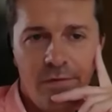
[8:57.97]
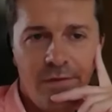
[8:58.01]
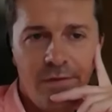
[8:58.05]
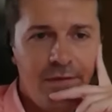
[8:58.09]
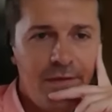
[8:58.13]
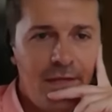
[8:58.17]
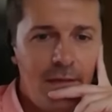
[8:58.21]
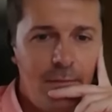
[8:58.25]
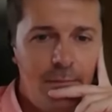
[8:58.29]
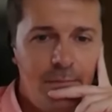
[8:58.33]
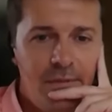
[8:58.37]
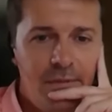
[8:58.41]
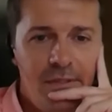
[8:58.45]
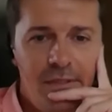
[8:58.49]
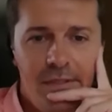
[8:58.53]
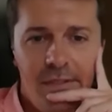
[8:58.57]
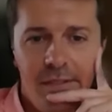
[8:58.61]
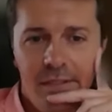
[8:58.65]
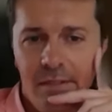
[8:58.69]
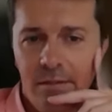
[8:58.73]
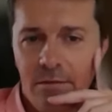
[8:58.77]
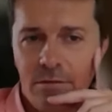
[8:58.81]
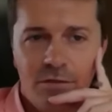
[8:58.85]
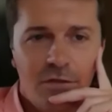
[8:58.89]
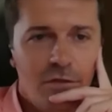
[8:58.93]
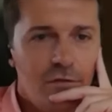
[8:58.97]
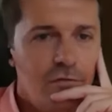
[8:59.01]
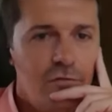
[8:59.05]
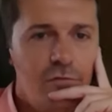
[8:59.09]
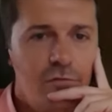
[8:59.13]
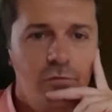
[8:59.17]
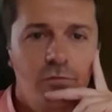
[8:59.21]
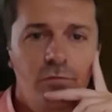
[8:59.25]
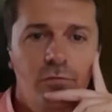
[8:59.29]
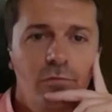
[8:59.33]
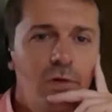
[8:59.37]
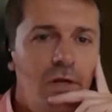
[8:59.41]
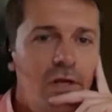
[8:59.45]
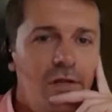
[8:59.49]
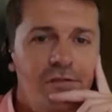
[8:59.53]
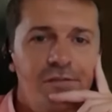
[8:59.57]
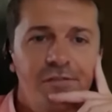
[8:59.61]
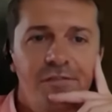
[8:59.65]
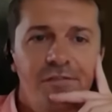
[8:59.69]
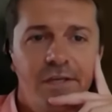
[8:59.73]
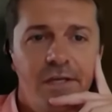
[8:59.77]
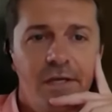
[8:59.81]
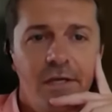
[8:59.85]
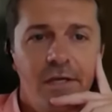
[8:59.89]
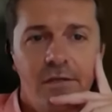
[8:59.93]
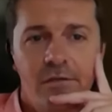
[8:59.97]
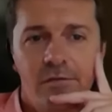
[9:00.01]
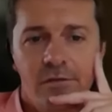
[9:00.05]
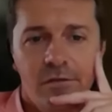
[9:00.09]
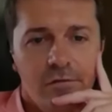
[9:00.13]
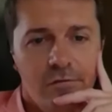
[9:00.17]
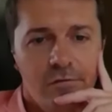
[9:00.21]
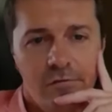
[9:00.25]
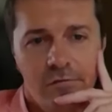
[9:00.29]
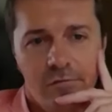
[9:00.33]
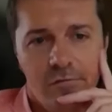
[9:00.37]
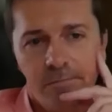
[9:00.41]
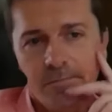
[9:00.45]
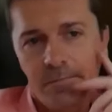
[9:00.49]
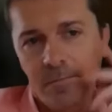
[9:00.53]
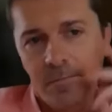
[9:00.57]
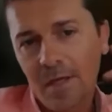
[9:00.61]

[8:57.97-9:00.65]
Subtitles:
NLP just to do classifications.